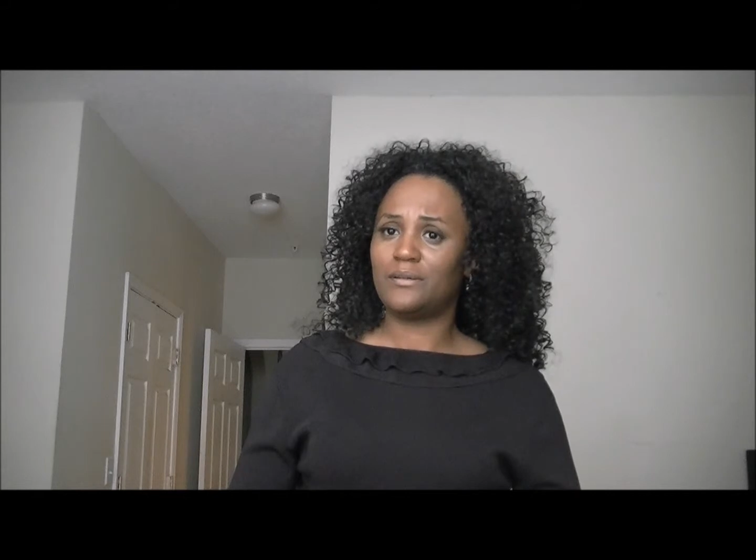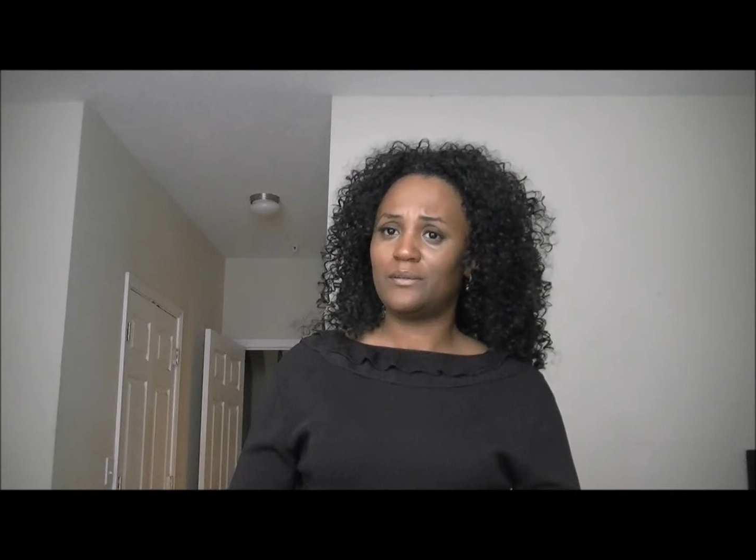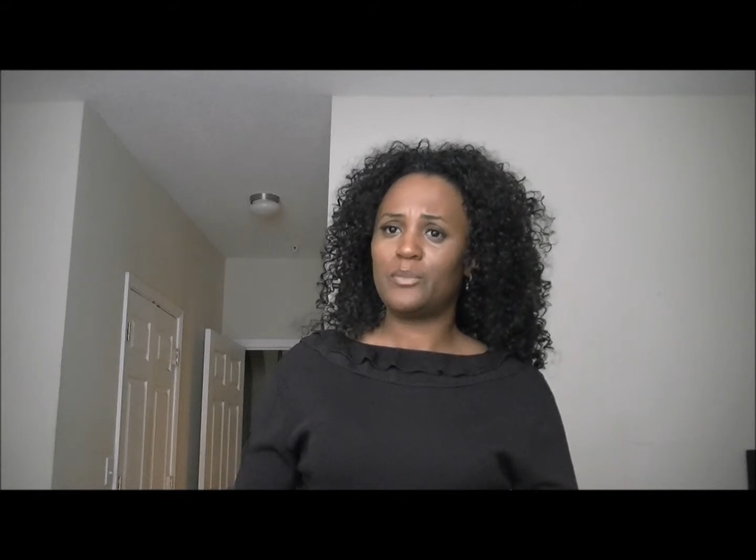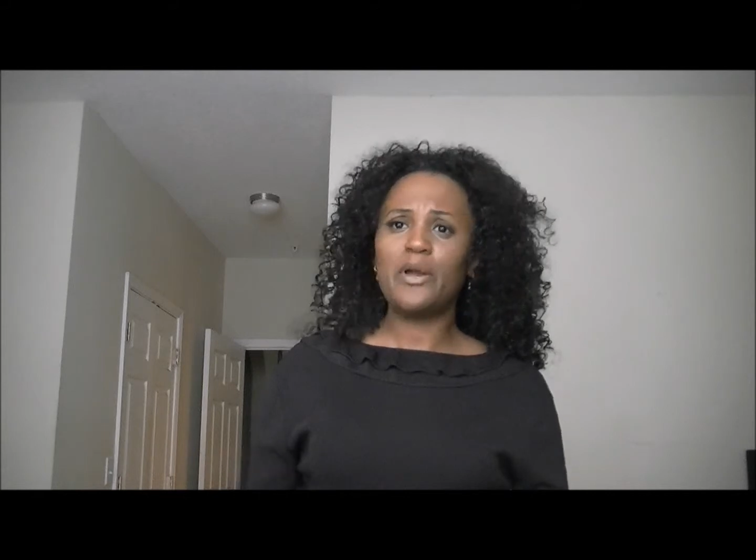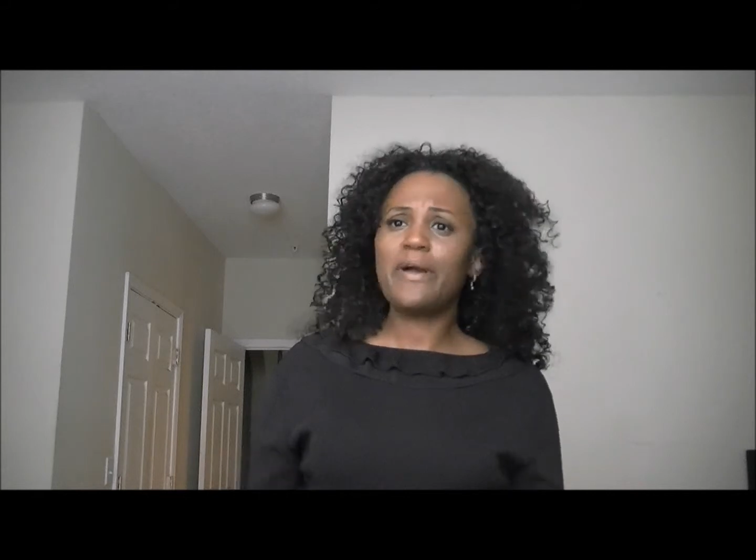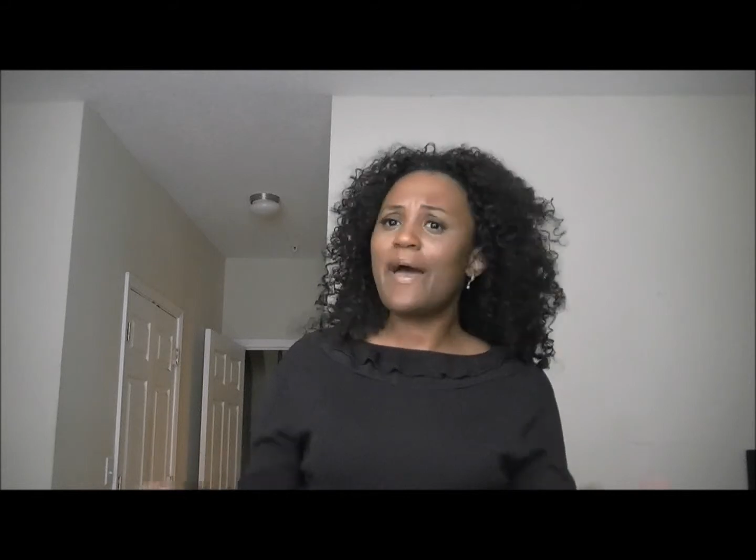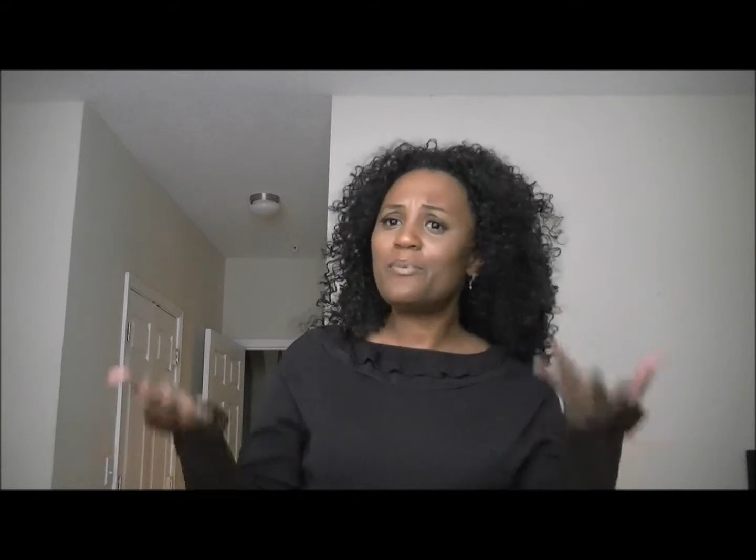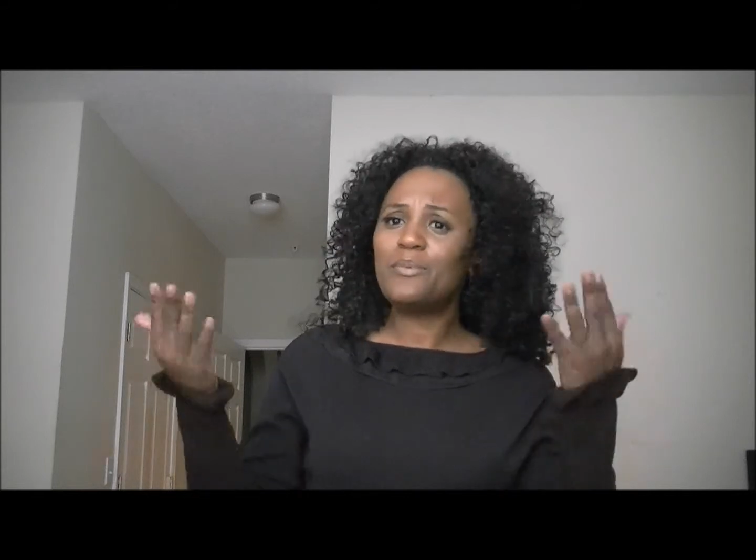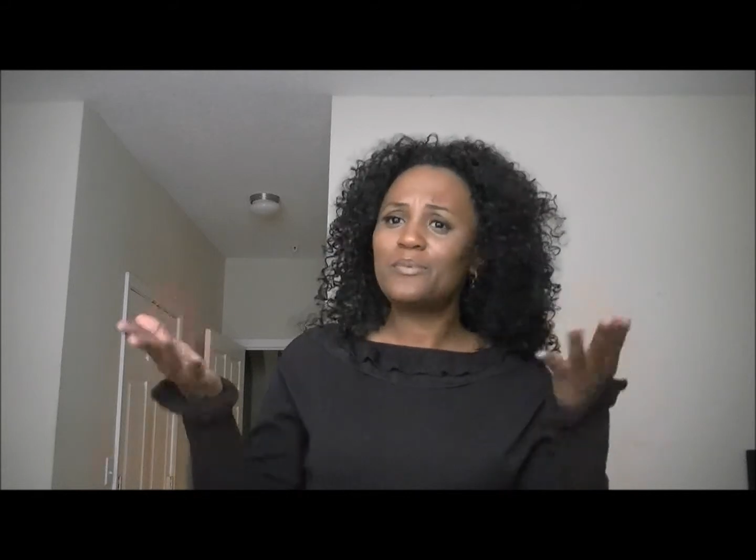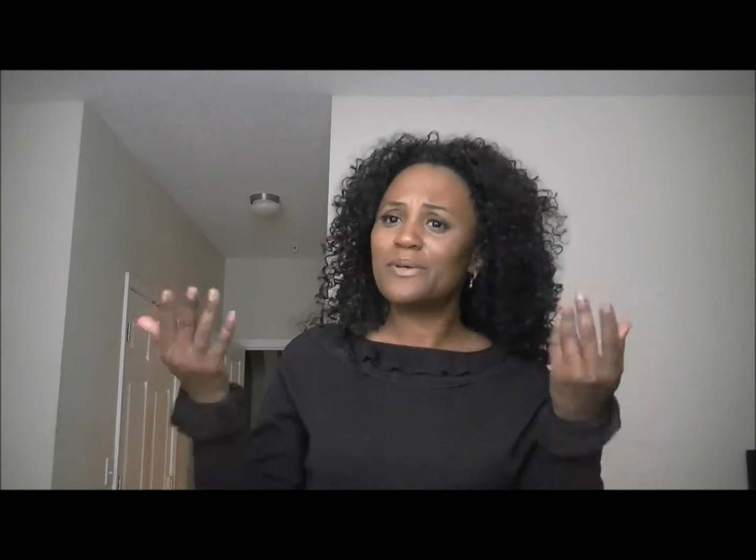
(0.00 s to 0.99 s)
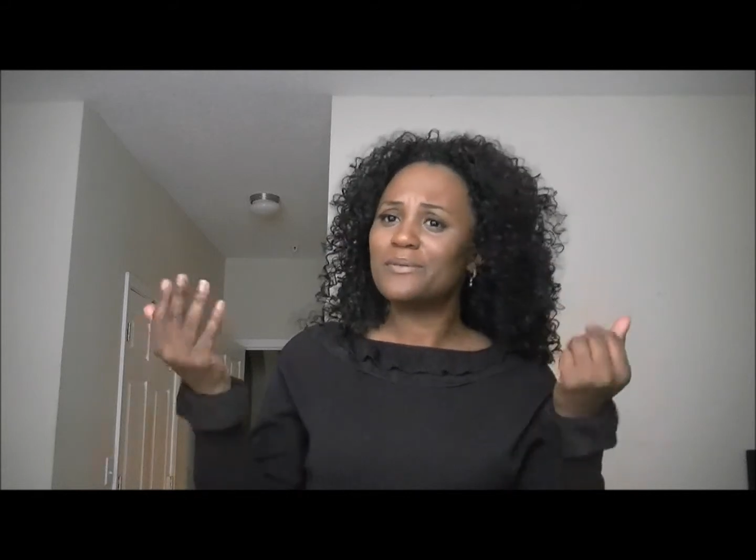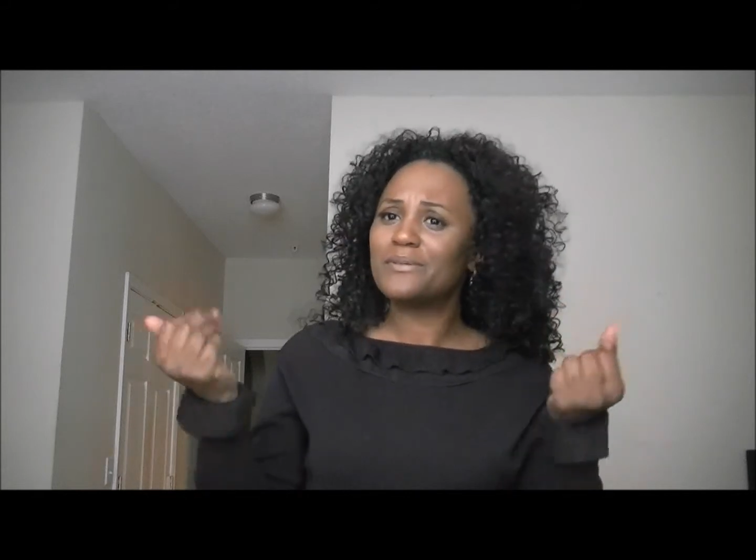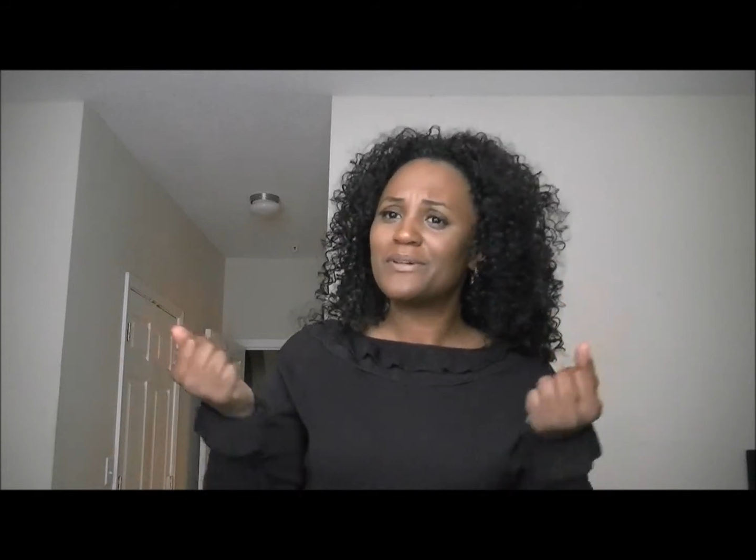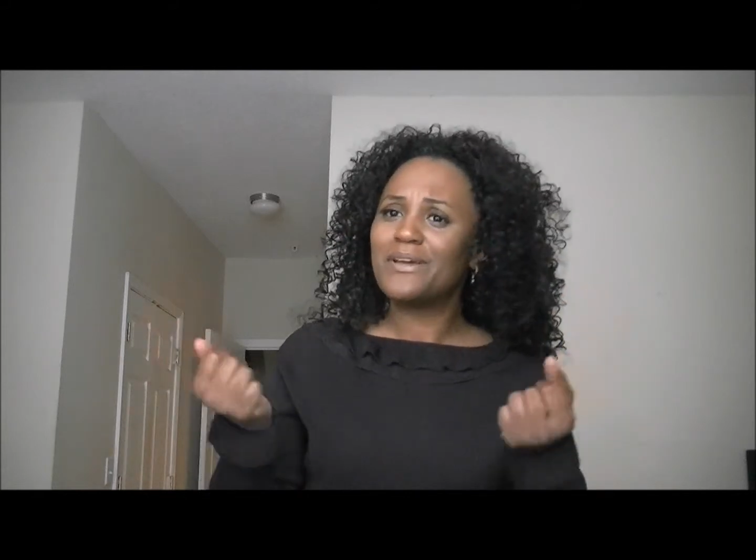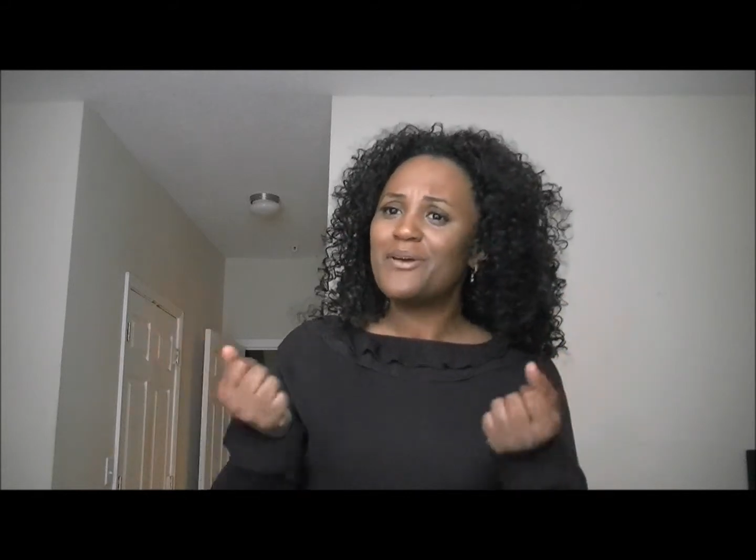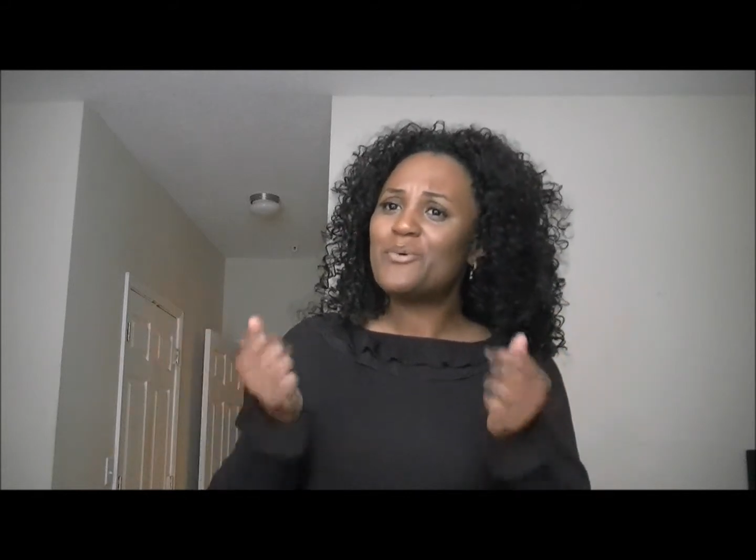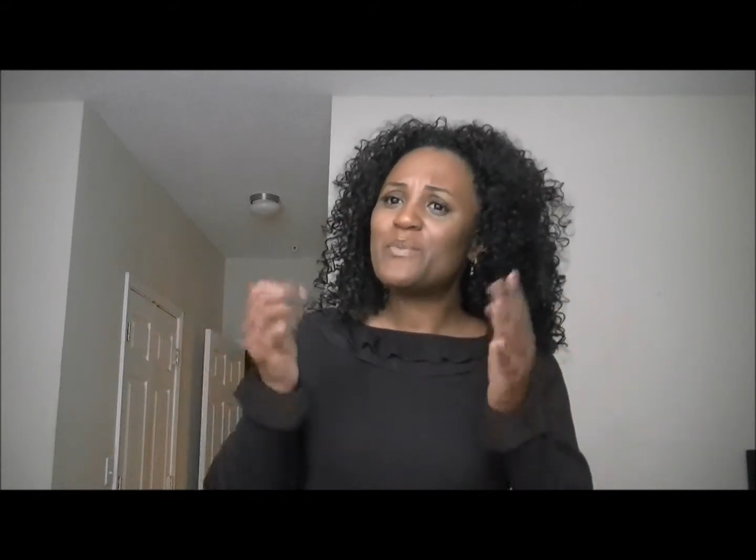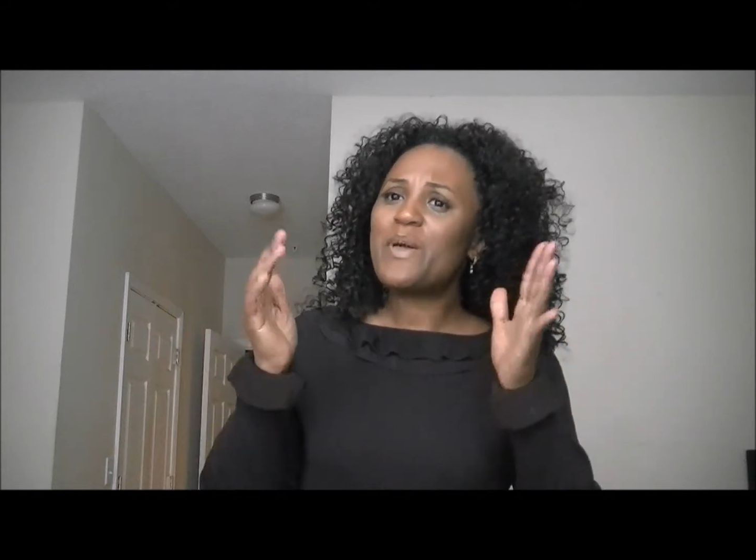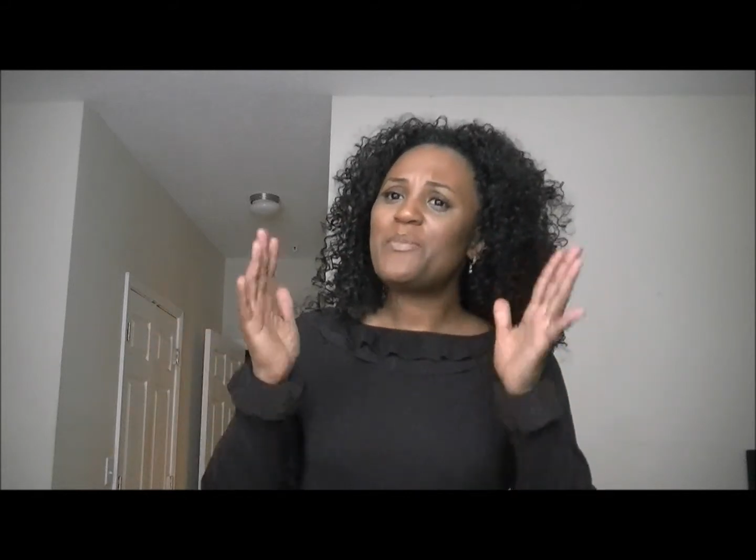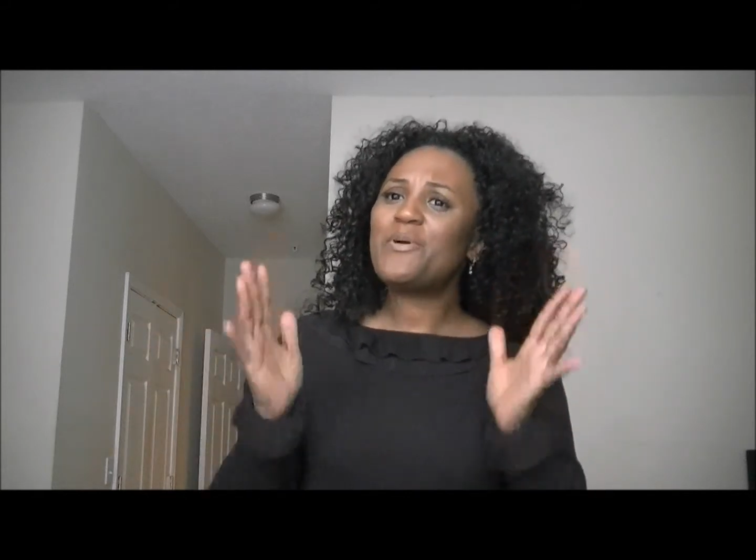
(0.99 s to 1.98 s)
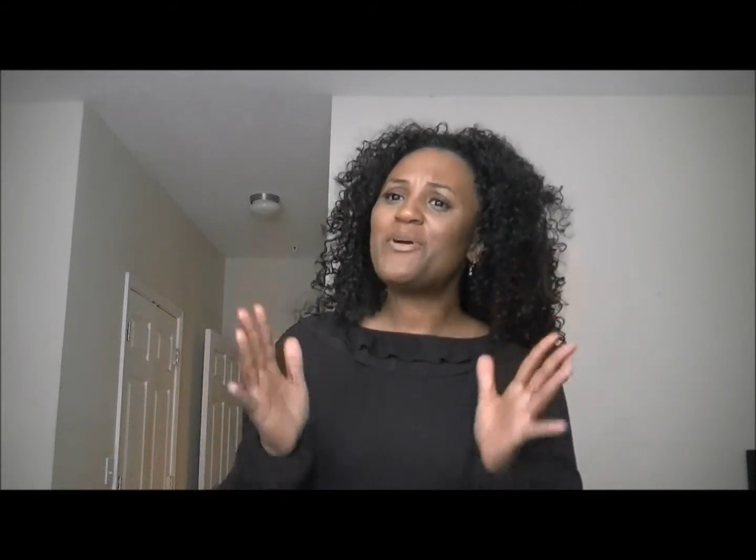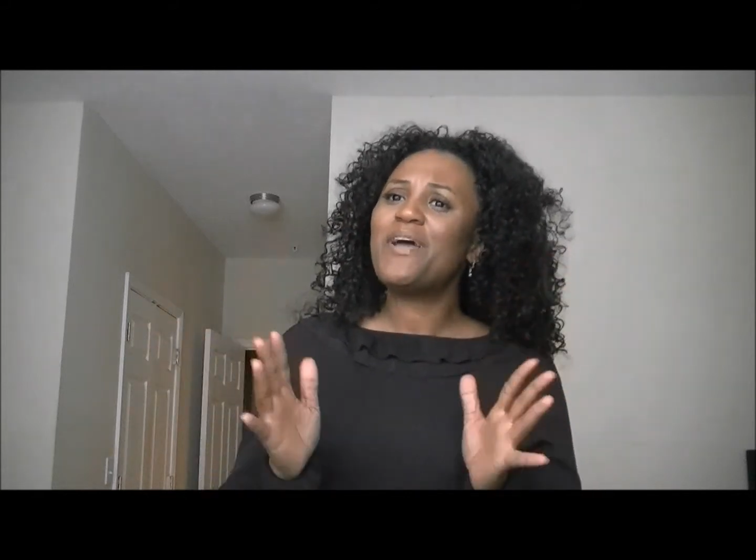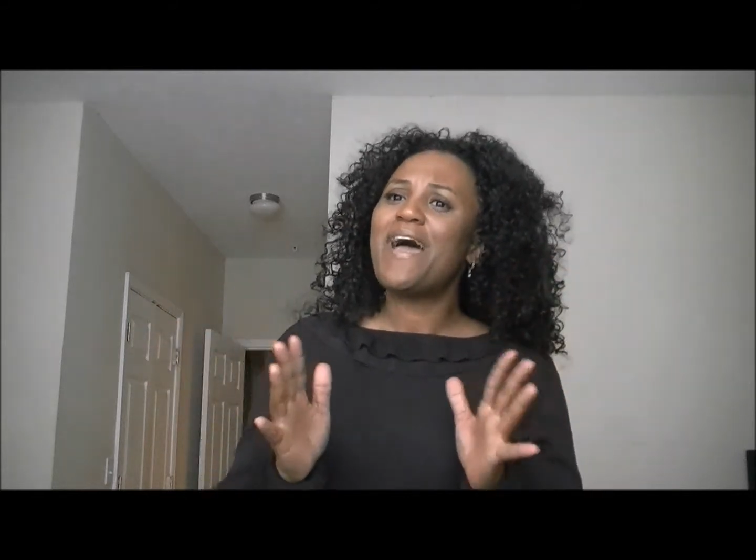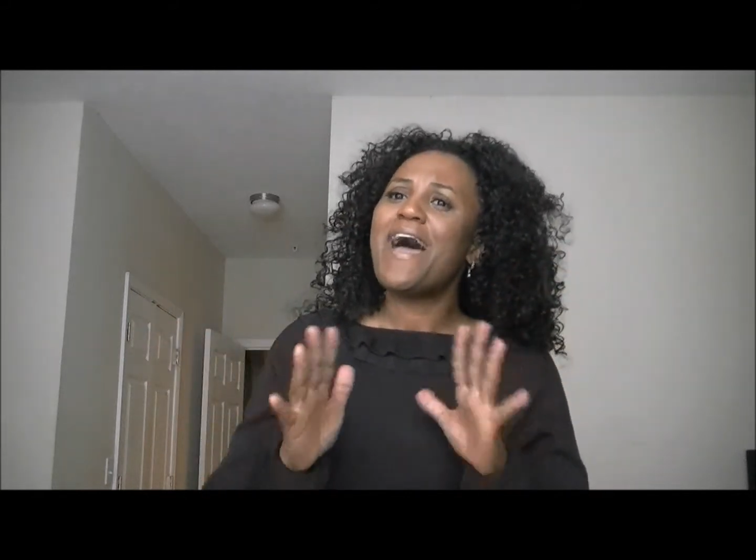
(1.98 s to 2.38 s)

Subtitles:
Perk up. Remember